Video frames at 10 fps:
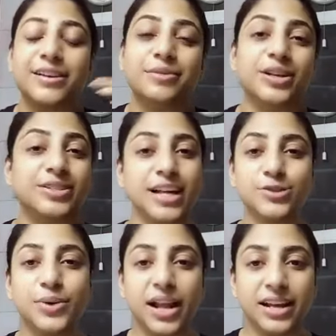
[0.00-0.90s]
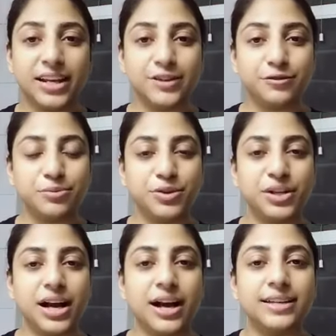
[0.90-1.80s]
because that's what I need from you
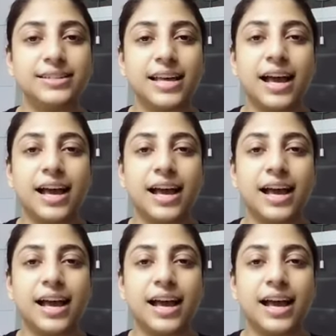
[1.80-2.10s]
guys